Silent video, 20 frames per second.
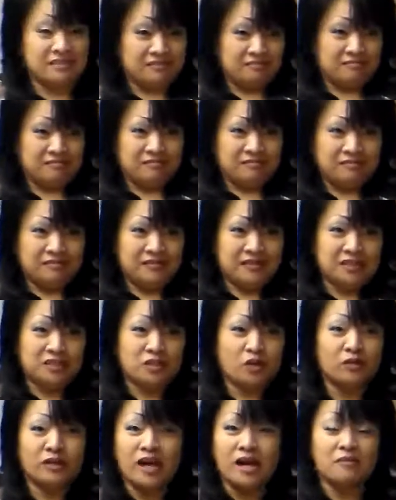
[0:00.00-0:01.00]
that
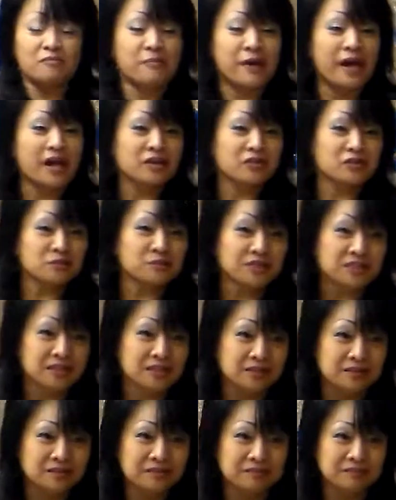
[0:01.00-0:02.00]
that don't have
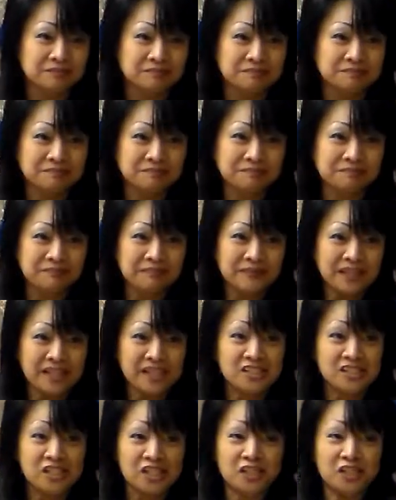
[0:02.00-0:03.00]
bankruptcy
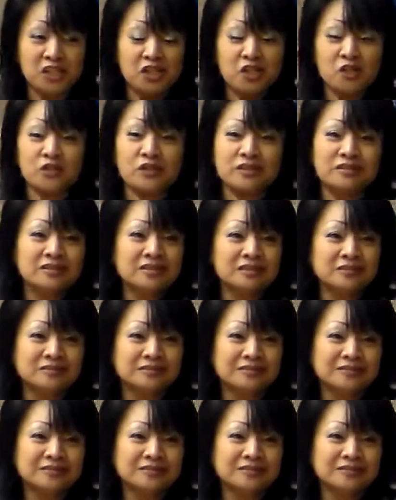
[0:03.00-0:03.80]
is secured,